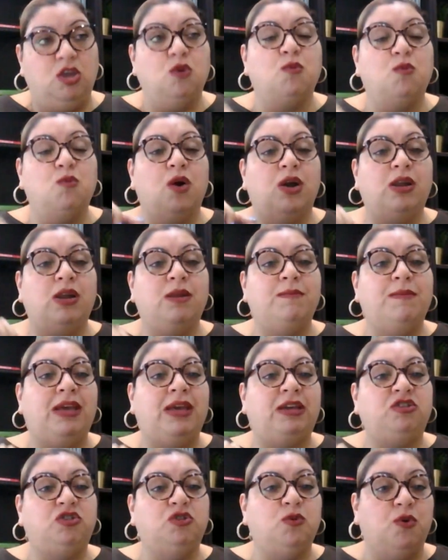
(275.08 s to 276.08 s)
You want to
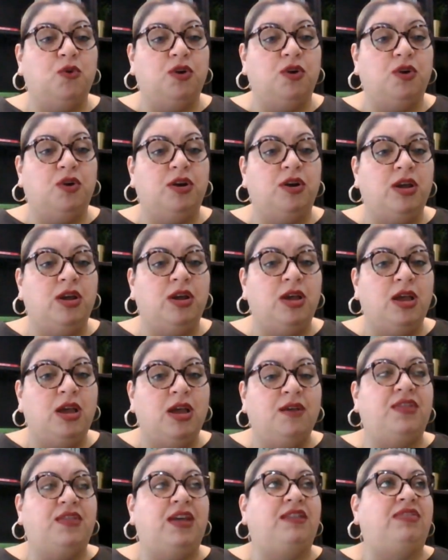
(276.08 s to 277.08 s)
make sure
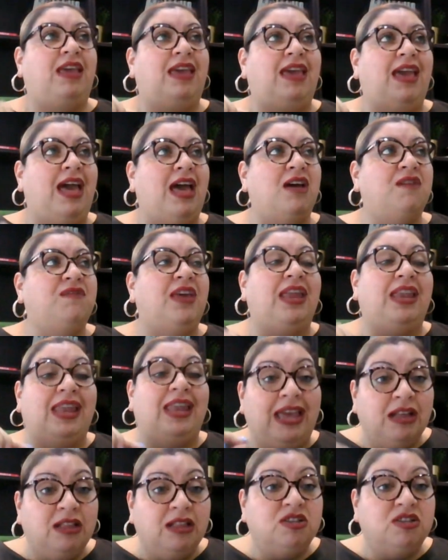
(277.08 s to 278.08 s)
that they have an
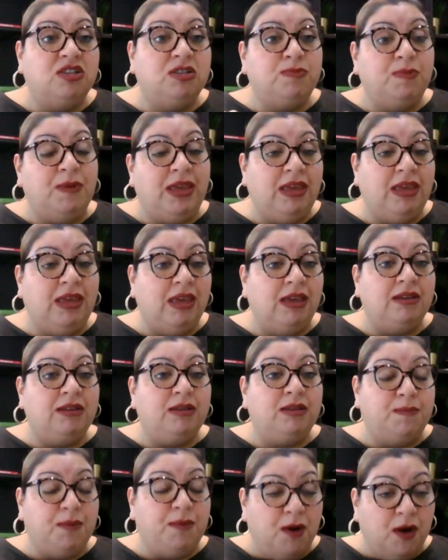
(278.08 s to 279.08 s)
English speaking
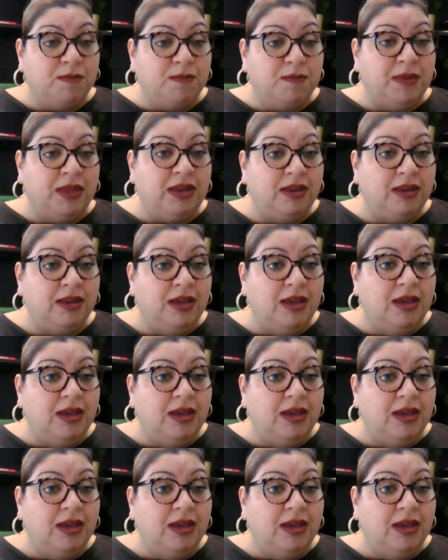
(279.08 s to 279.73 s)
department,